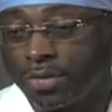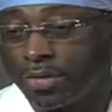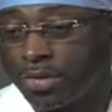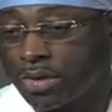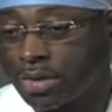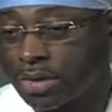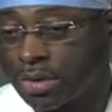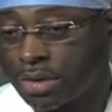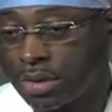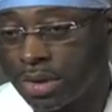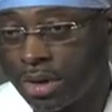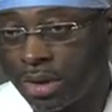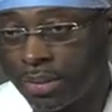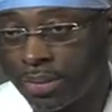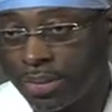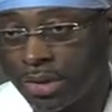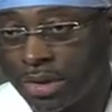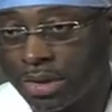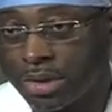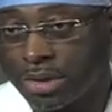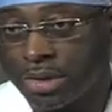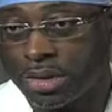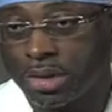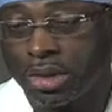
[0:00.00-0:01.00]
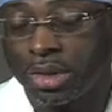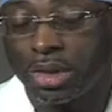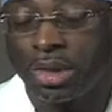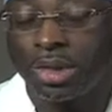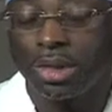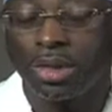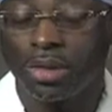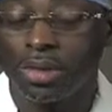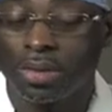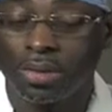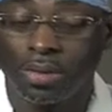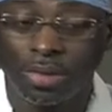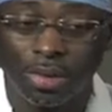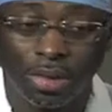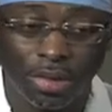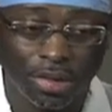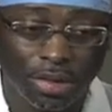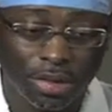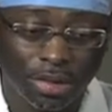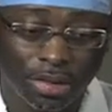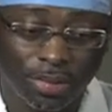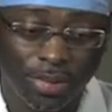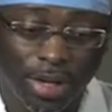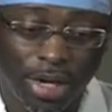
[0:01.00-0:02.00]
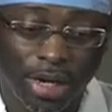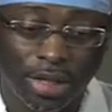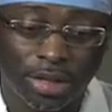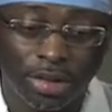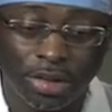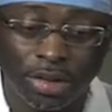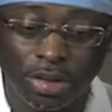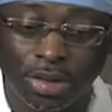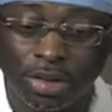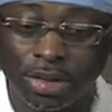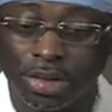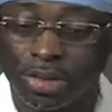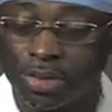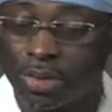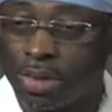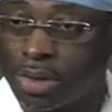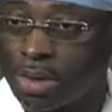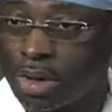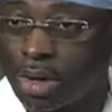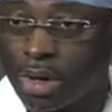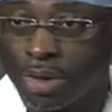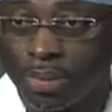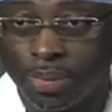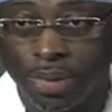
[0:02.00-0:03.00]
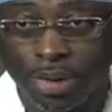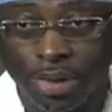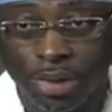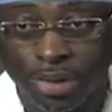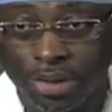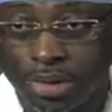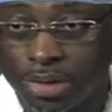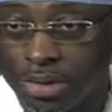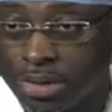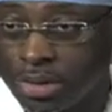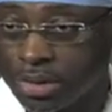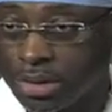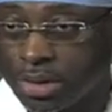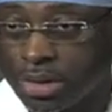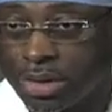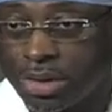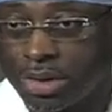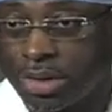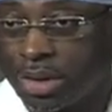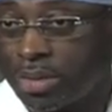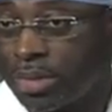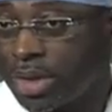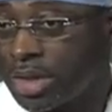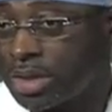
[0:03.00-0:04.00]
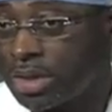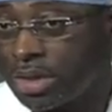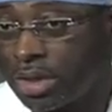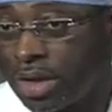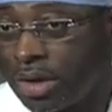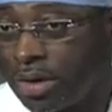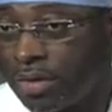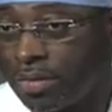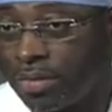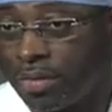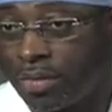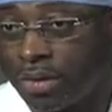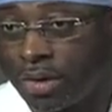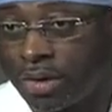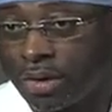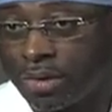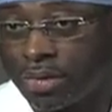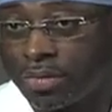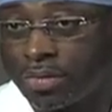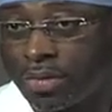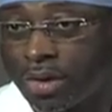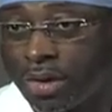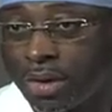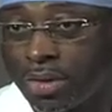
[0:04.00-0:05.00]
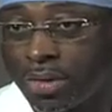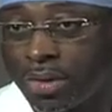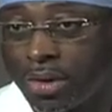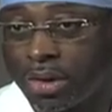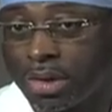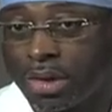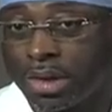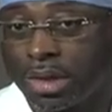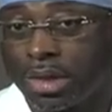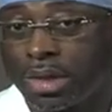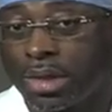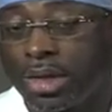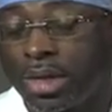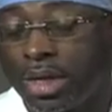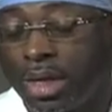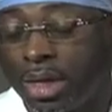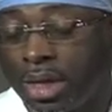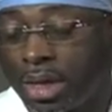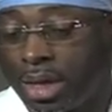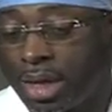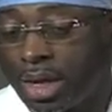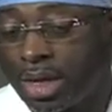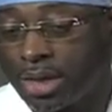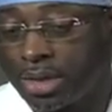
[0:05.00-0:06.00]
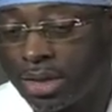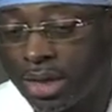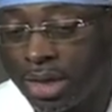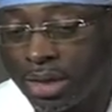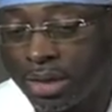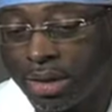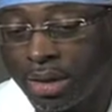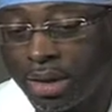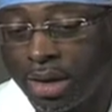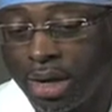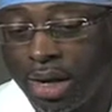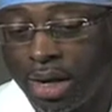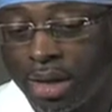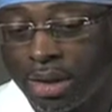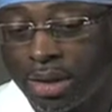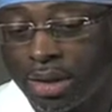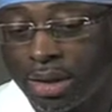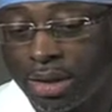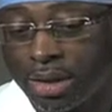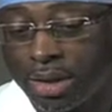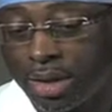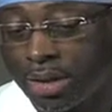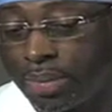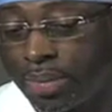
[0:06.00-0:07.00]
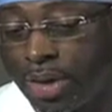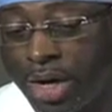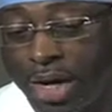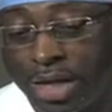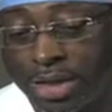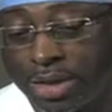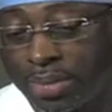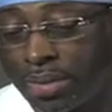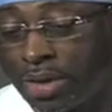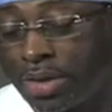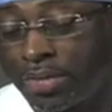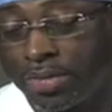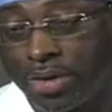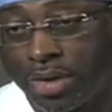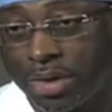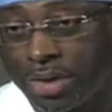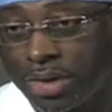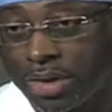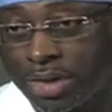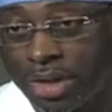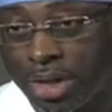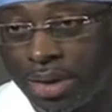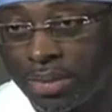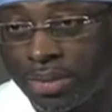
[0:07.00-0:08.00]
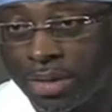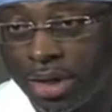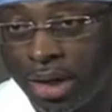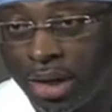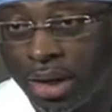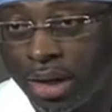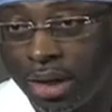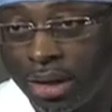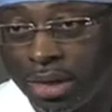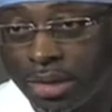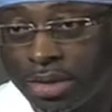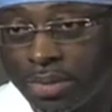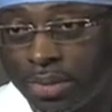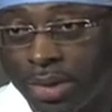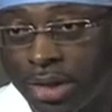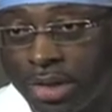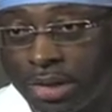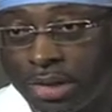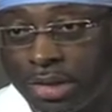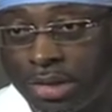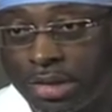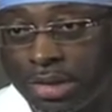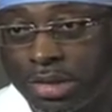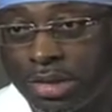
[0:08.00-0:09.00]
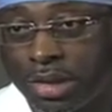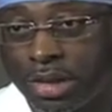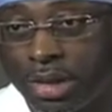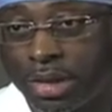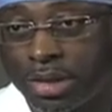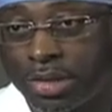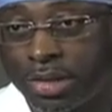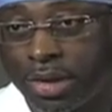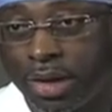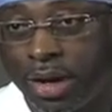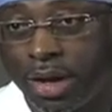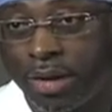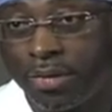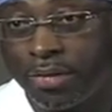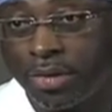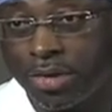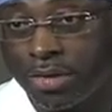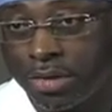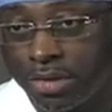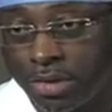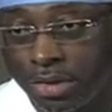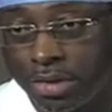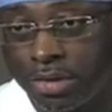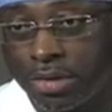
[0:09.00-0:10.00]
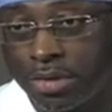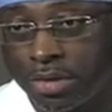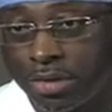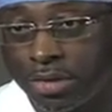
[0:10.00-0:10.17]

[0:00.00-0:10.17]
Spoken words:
physical therapists, one of the spine surgeons, one of the orthopedic surgeons, or myself, we can very quickly contact our colleague and possibly even on the same day gets patients in to have those issues